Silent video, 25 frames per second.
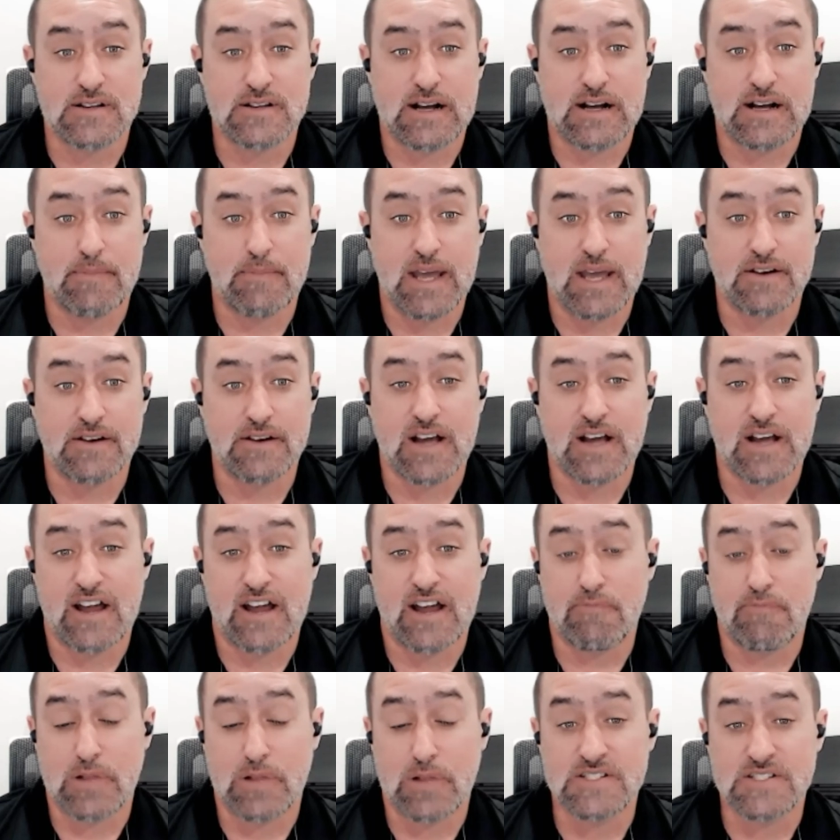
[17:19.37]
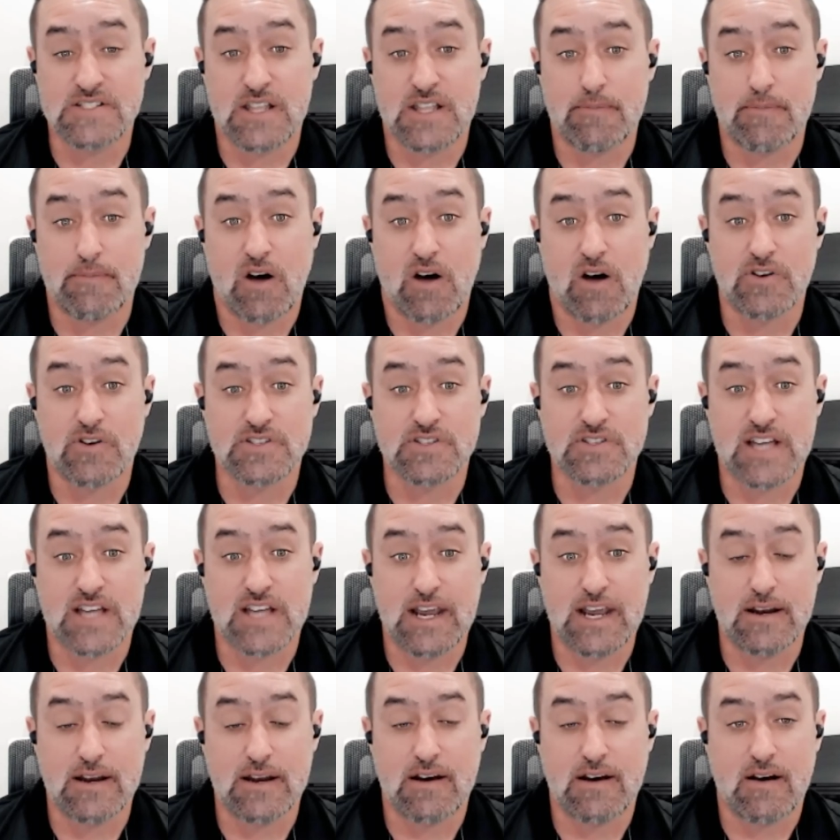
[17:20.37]
and kind of placing them on their
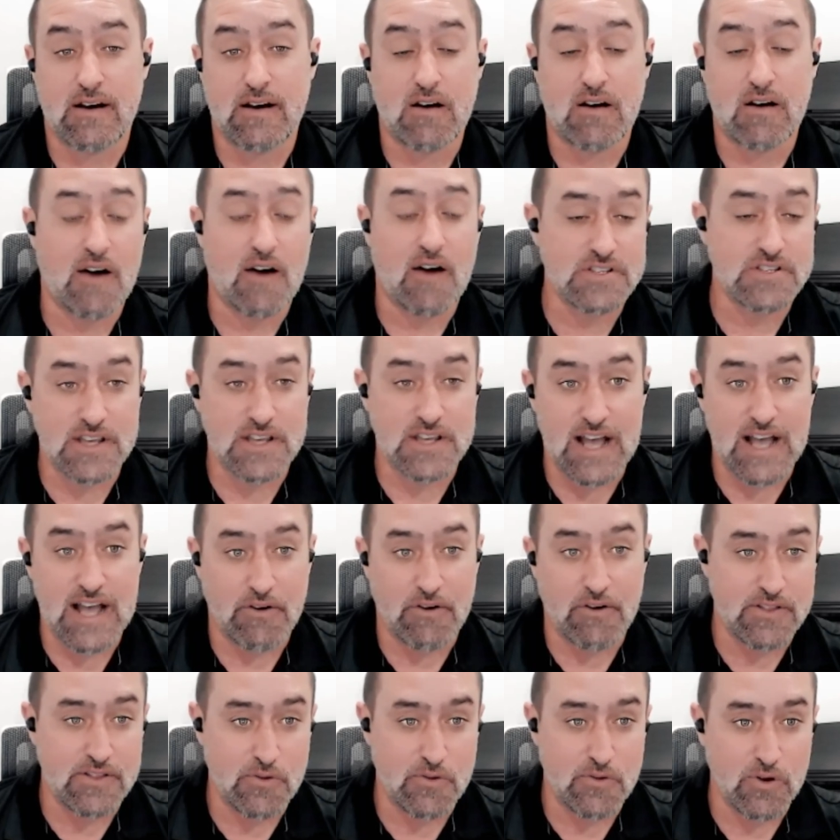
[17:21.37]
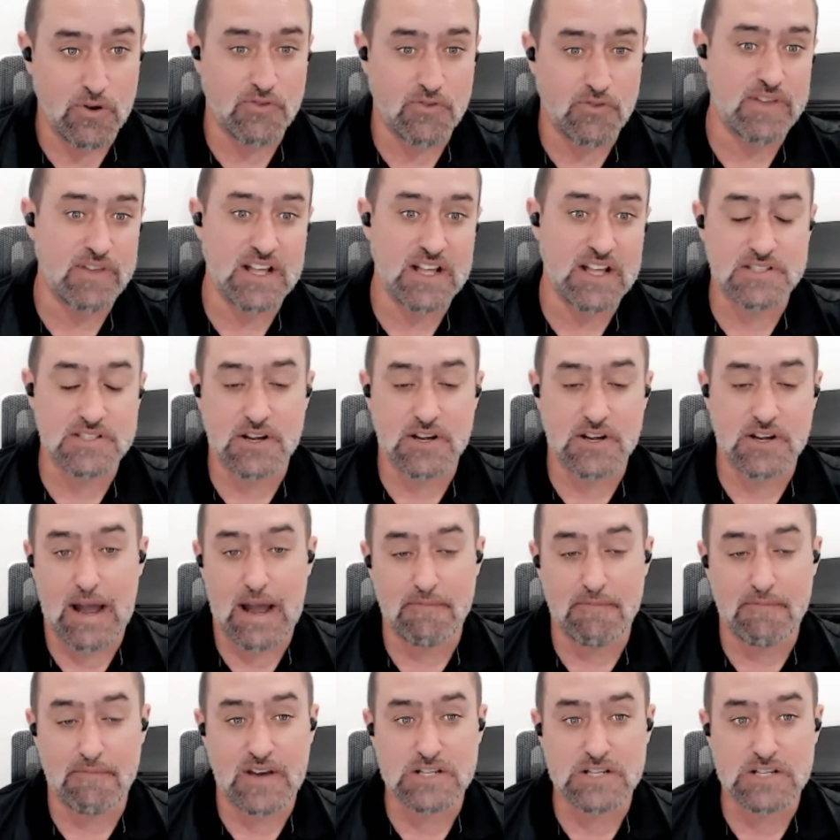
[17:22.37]
site, obviously out in the world,
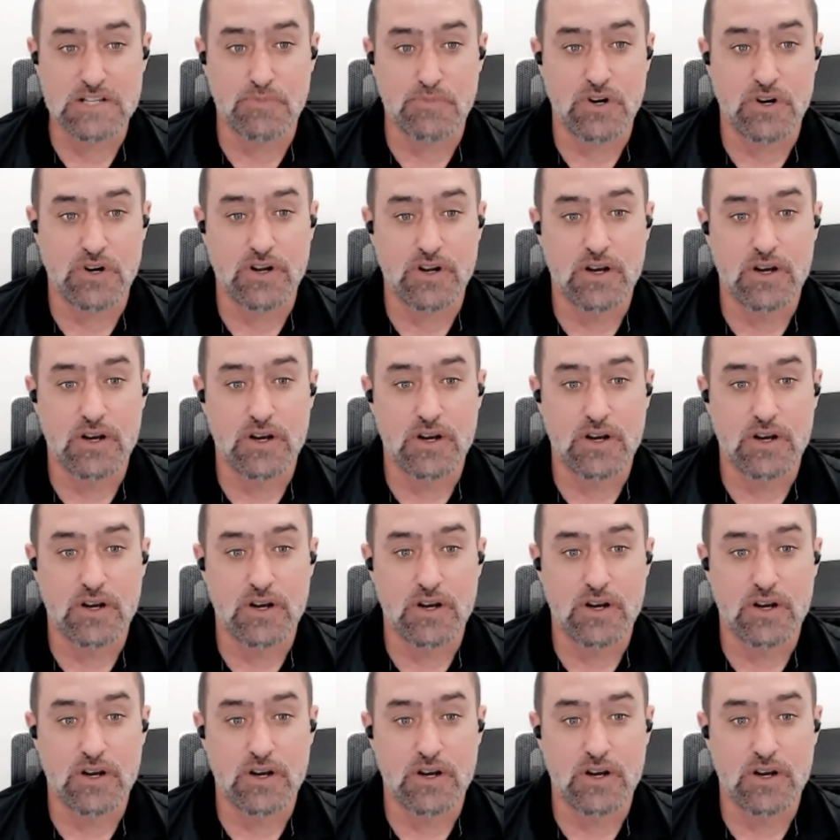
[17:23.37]
Instagram, Facebook,